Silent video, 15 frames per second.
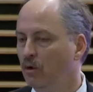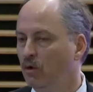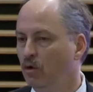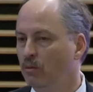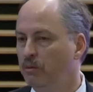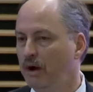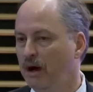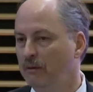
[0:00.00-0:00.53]

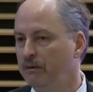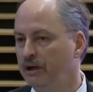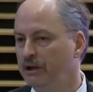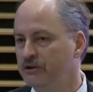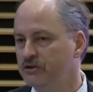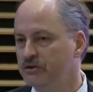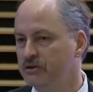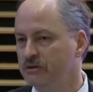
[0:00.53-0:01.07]
who
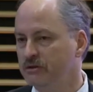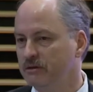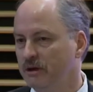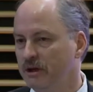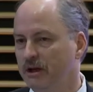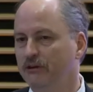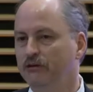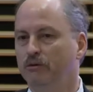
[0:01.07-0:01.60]
published
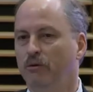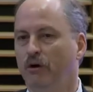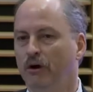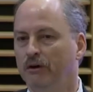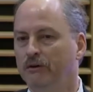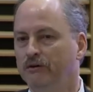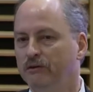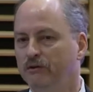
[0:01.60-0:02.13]
his
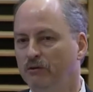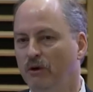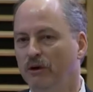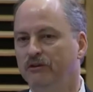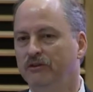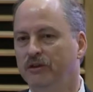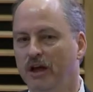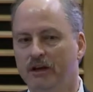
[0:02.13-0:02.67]
works
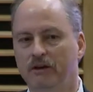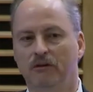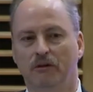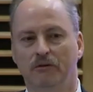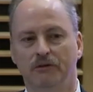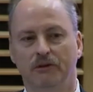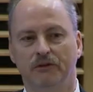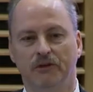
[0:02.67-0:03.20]
towards the end
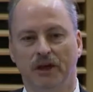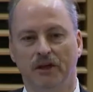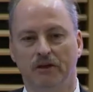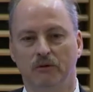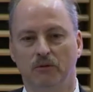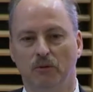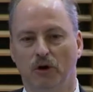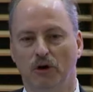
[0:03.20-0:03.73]
of the
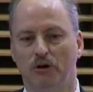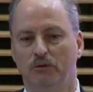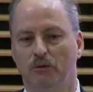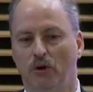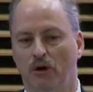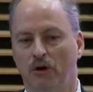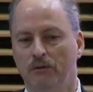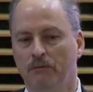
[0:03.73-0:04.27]
Second World
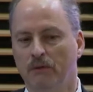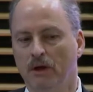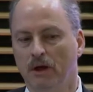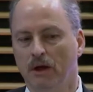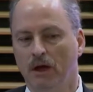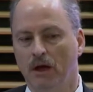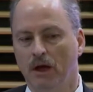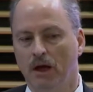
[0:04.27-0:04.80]
War,
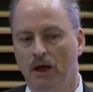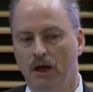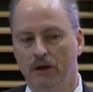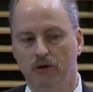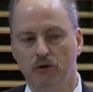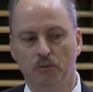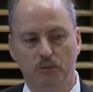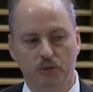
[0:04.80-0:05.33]

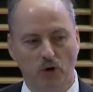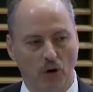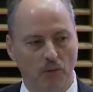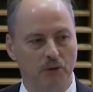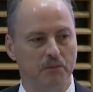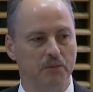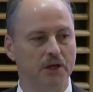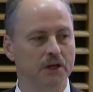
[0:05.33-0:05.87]
and who
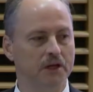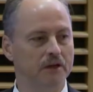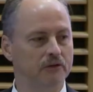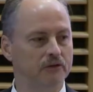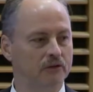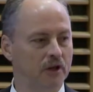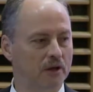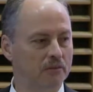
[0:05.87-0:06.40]
probably
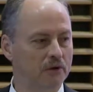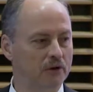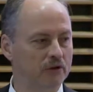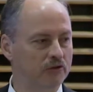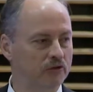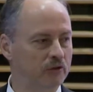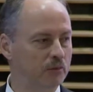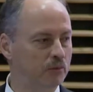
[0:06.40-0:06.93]

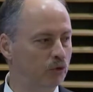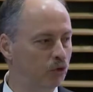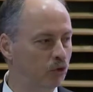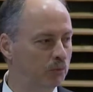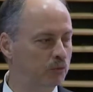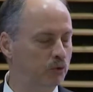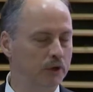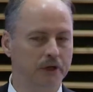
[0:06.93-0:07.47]
established the
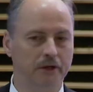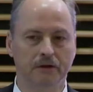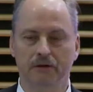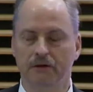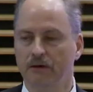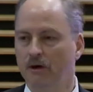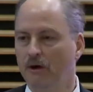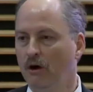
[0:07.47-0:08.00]

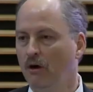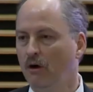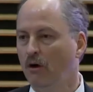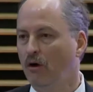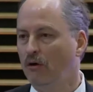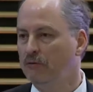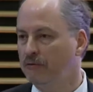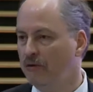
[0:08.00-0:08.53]
blueprint
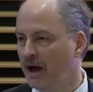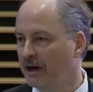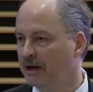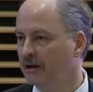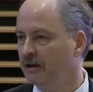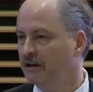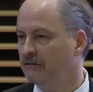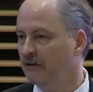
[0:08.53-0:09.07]
of
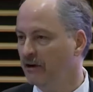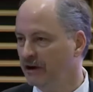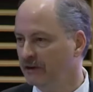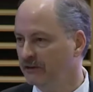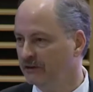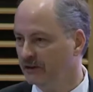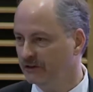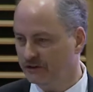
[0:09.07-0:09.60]
finally very
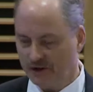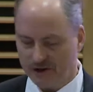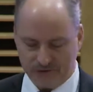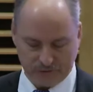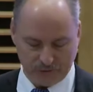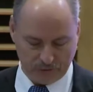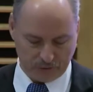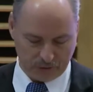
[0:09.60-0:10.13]

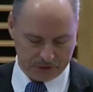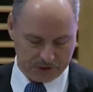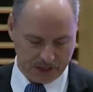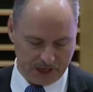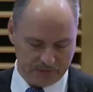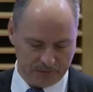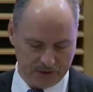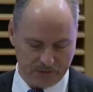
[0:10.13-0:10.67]
successful
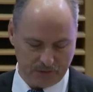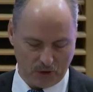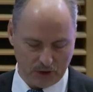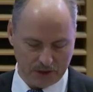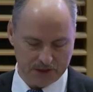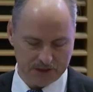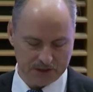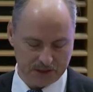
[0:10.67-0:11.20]
containment
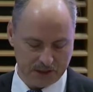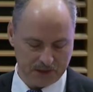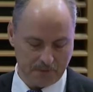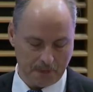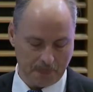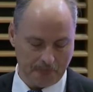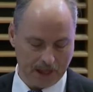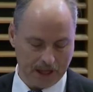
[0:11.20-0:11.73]
policy
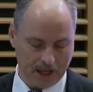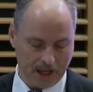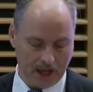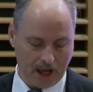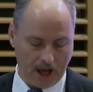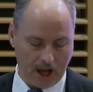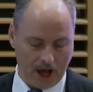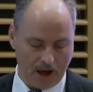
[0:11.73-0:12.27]

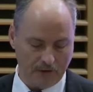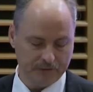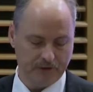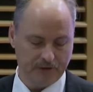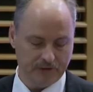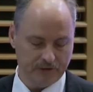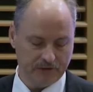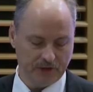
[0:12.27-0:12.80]

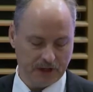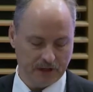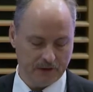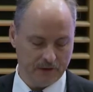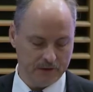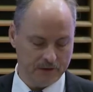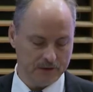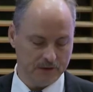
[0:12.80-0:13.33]
after the
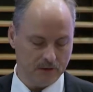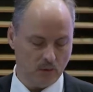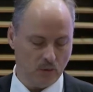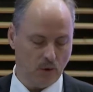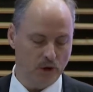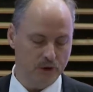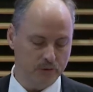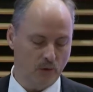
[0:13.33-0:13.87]
Second
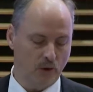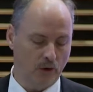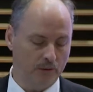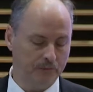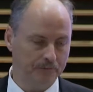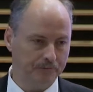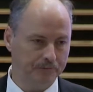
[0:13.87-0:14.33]
World War.